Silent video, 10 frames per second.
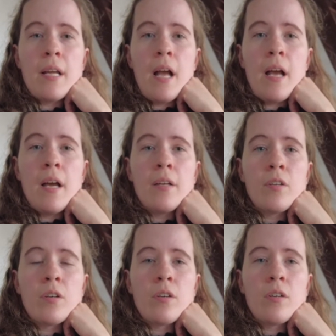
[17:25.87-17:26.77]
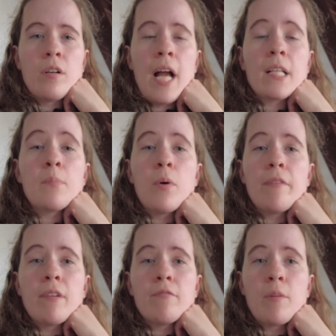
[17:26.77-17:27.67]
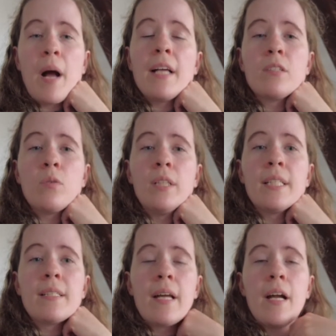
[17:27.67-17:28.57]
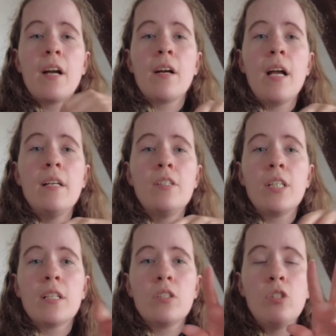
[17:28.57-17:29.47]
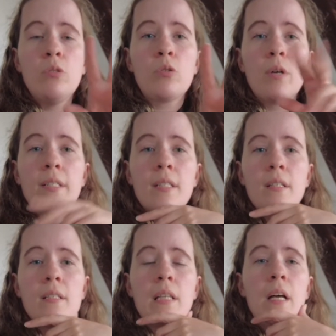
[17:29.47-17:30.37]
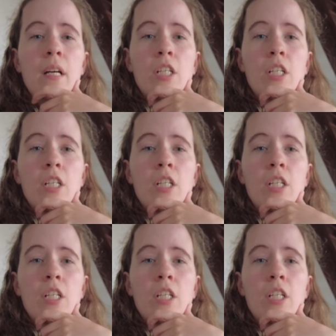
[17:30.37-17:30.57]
and her ex-boyfriend from high school is there, and she has two choices.